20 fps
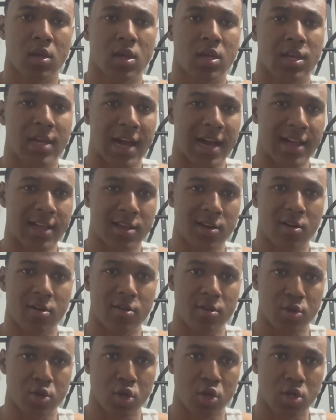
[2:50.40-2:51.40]
God has called
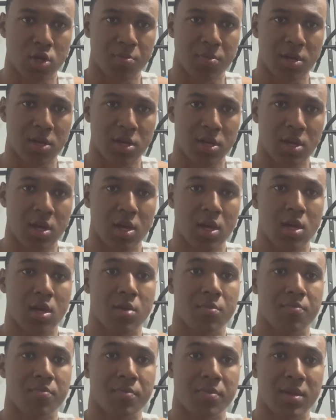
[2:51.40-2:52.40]
the church to be,
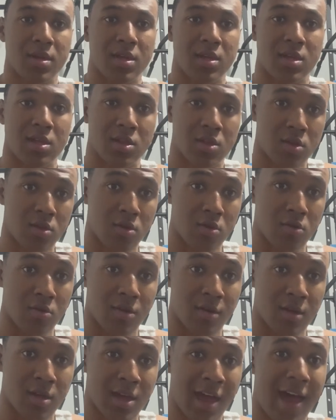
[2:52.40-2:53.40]
be to
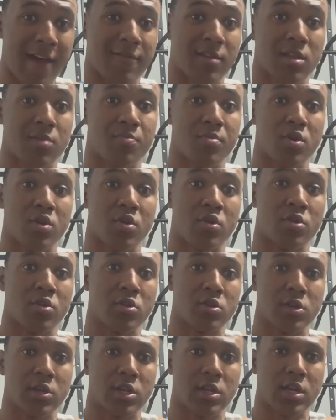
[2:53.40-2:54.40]
have a spirit of
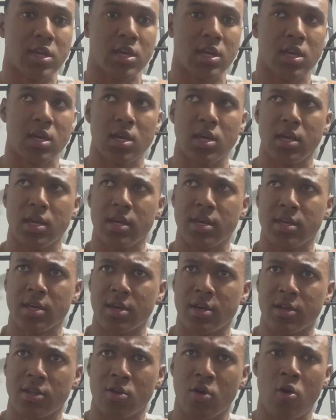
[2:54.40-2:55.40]
unity,
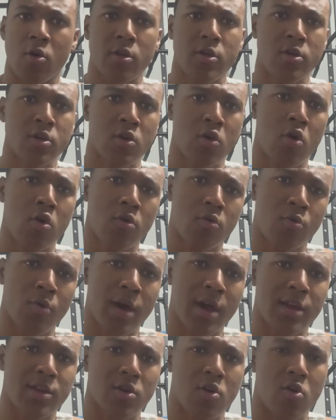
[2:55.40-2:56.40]
because the only
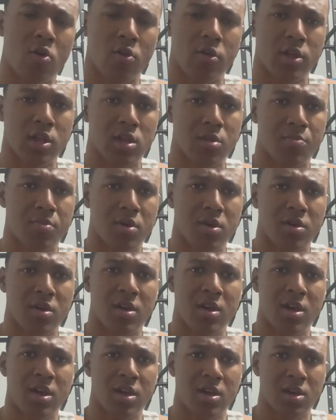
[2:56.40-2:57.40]
way the Holy Spirit
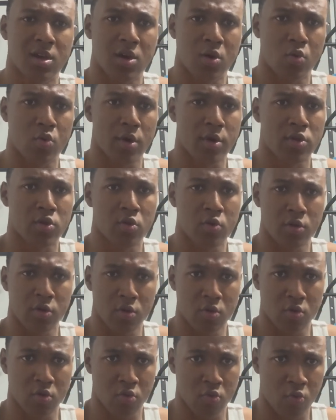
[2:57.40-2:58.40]
could work through
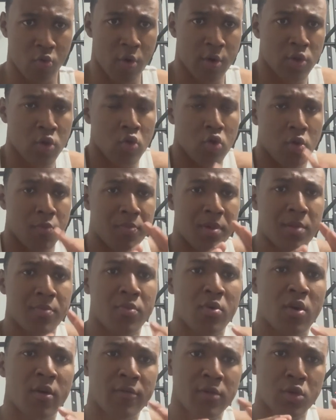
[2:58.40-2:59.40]
work through the
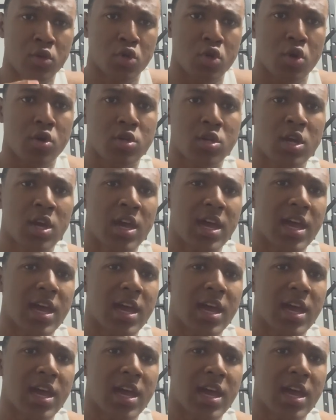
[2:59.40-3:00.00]
people of the church